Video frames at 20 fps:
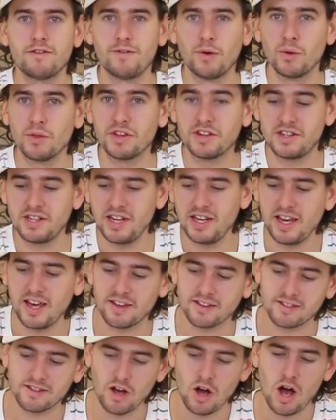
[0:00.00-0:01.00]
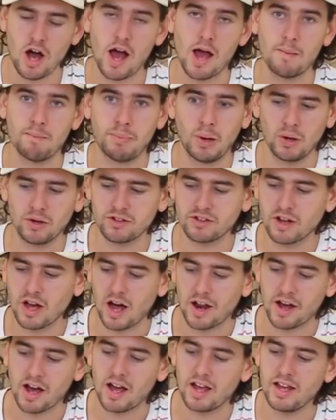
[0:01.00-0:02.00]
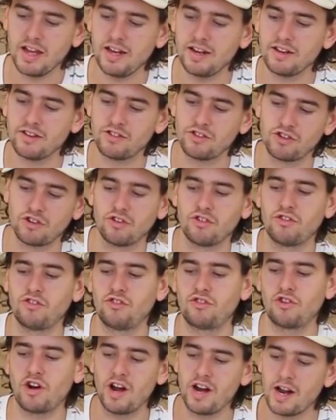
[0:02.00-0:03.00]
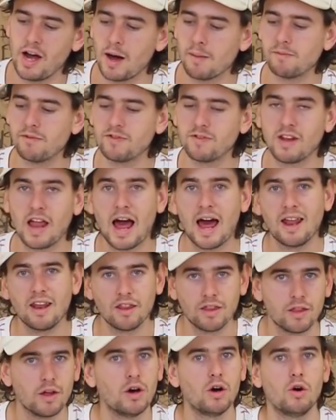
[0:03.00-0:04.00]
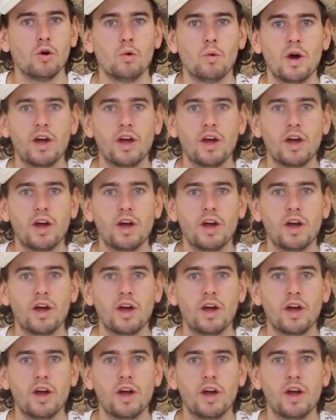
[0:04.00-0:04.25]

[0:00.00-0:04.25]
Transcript: for the TSI box cutter, it is just straight up flat the whole